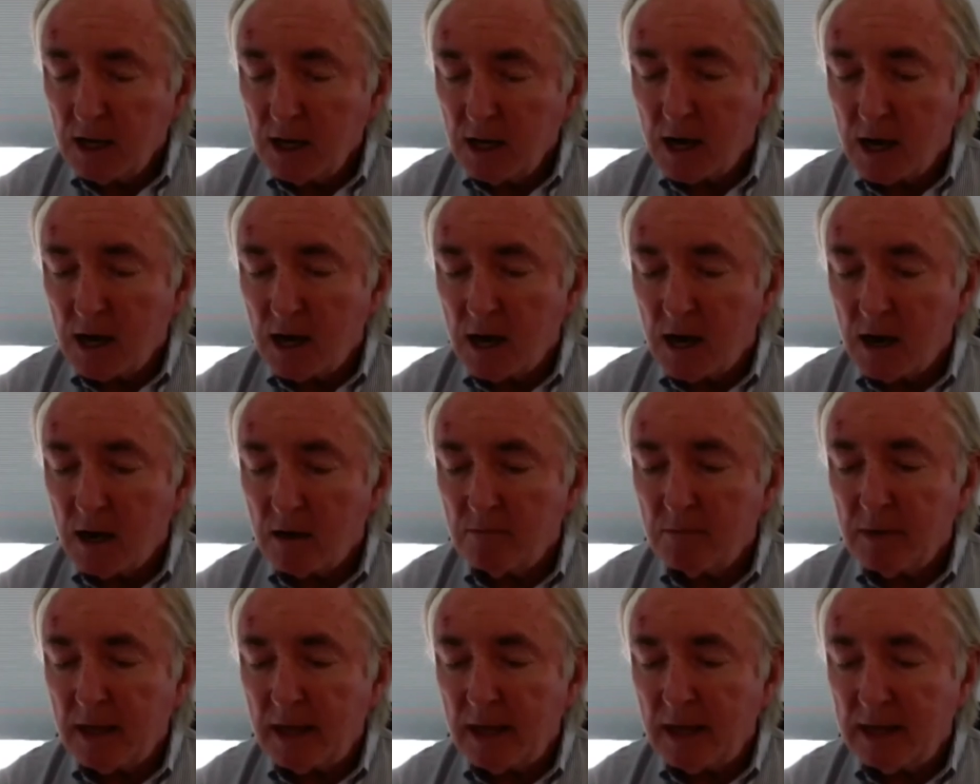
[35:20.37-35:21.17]

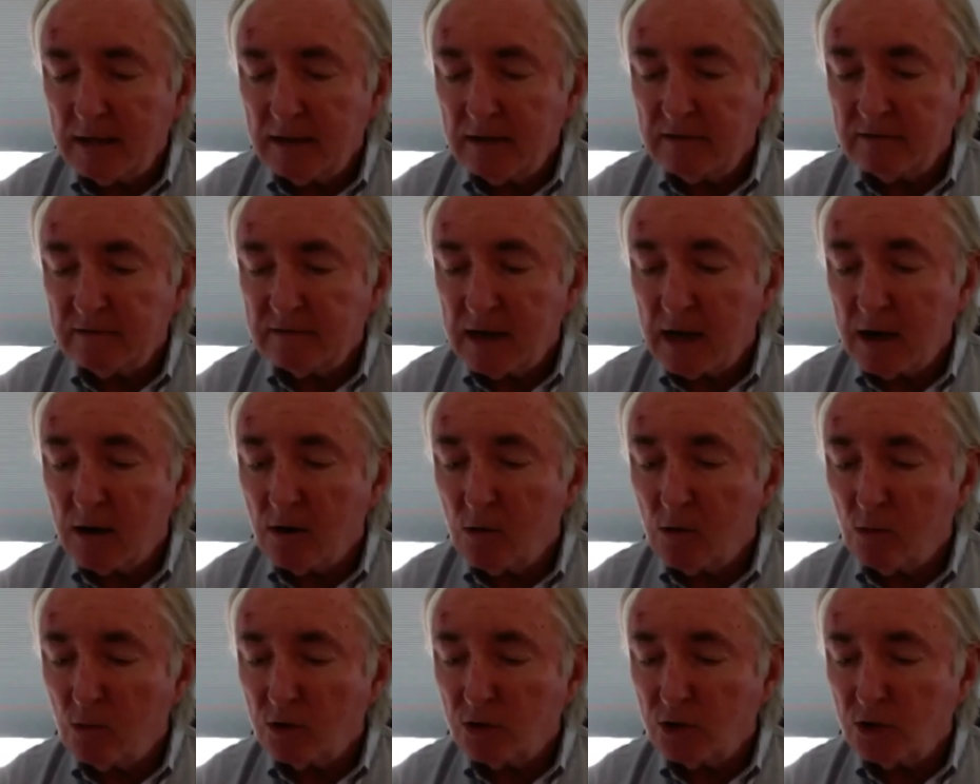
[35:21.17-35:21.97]
and
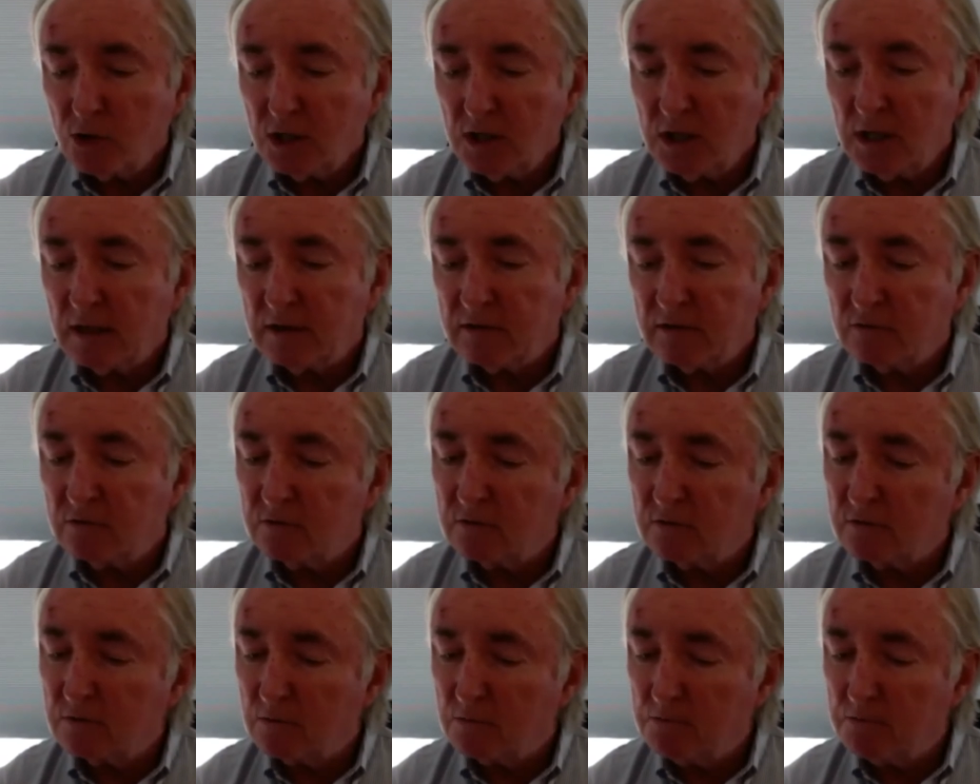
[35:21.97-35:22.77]
she has
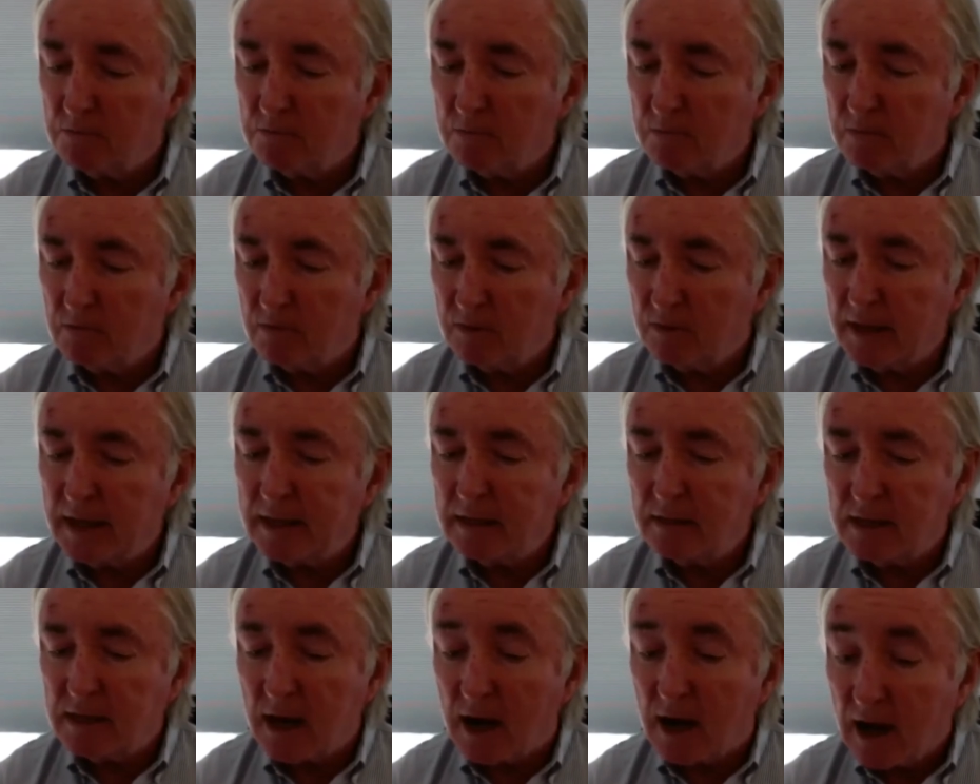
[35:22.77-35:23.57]
led
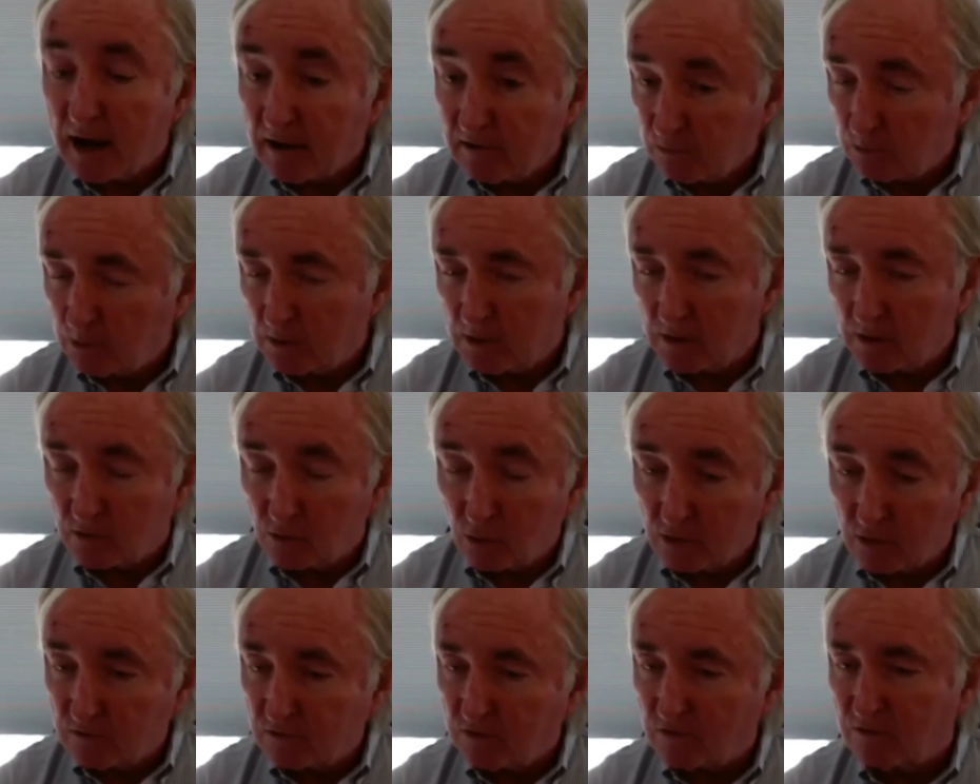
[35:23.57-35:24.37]
the hospital
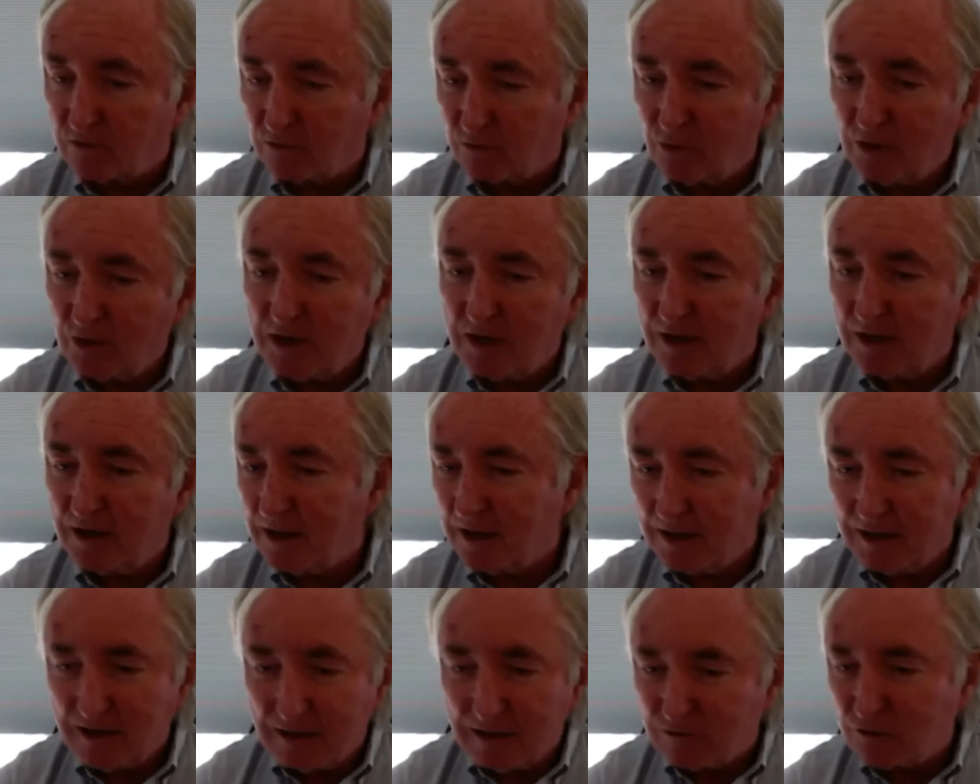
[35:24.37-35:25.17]
across the street in
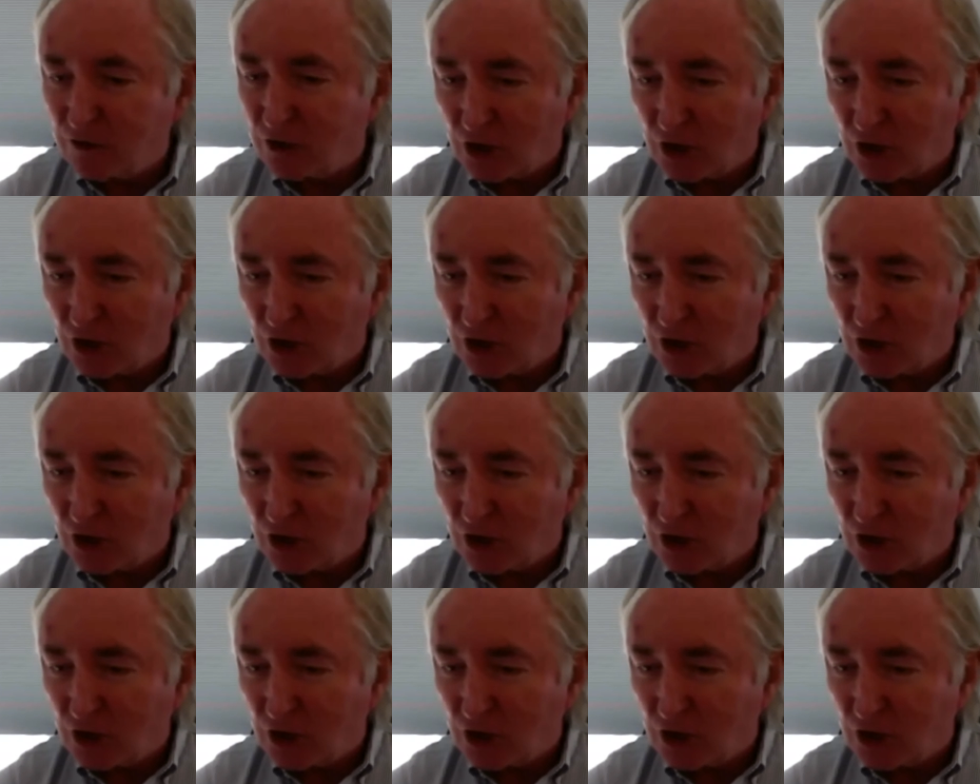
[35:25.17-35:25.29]
its